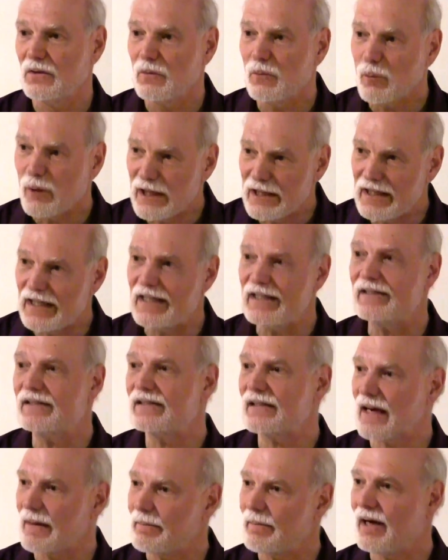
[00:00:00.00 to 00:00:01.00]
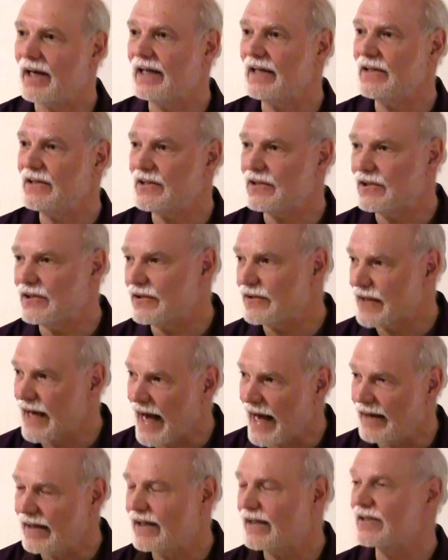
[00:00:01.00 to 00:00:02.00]
We need somebody to do
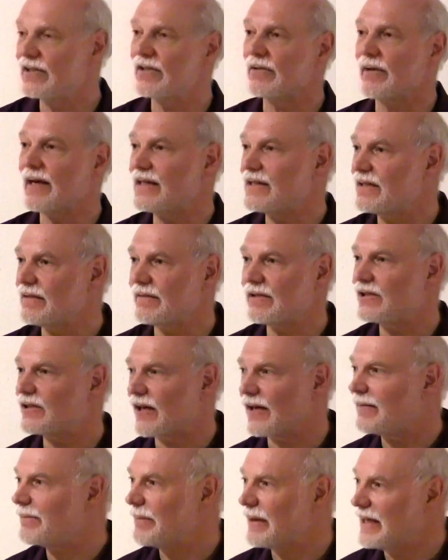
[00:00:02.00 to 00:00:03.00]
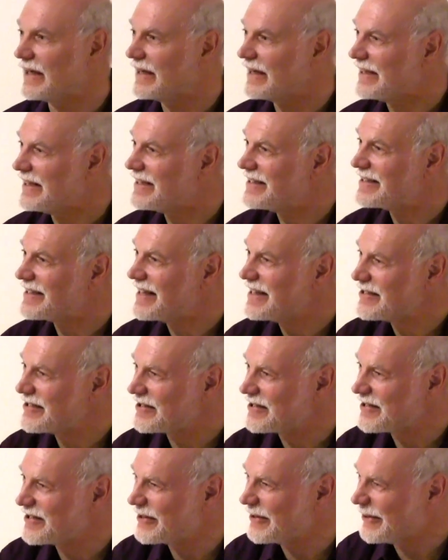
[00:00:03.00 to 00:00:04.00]
that because the rest of us aren't paying any
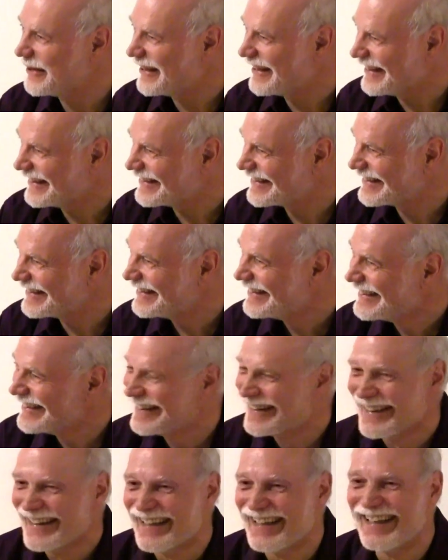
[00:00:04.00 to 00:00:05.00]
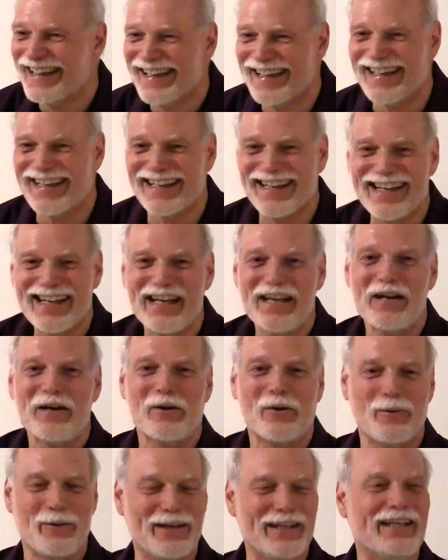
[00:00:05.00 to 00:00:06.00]
attention to
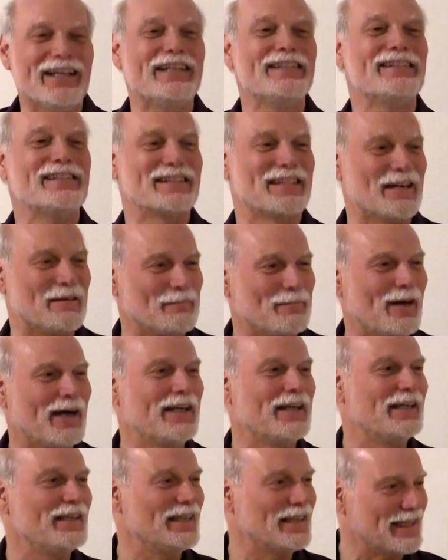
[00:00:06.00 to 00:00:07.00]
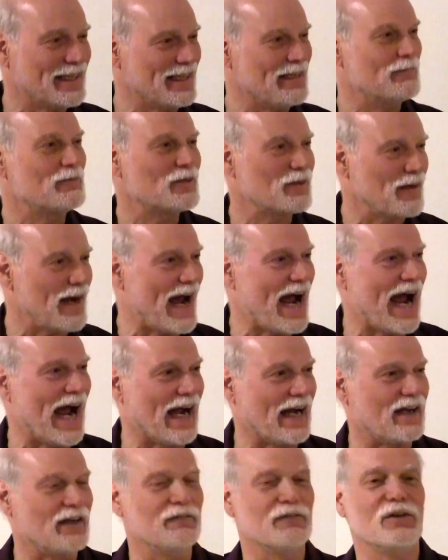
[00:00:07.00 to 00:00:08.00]
it. We need somebody to keep
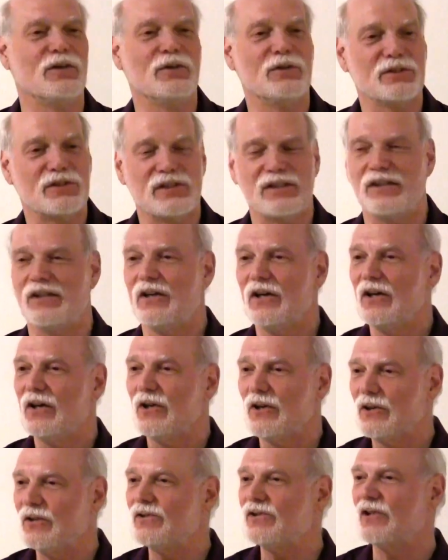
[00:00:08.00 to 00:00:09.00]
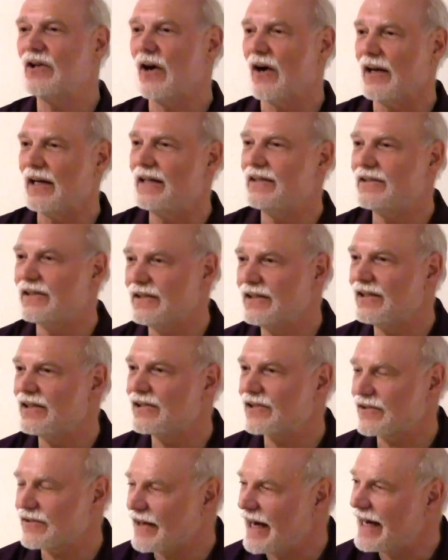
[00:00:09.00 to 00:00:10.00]
track of who's gone into
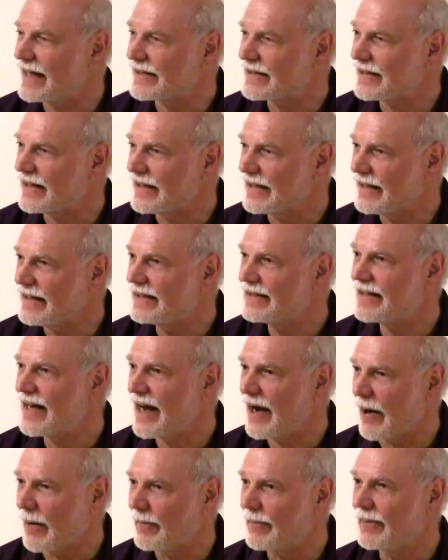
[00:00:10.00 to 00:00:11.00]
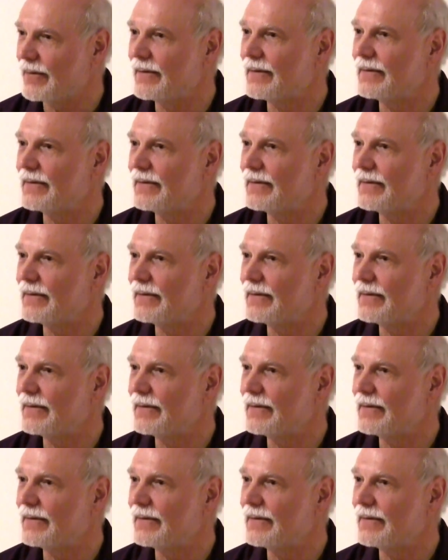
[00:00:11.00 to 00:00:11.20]
distress and needs help.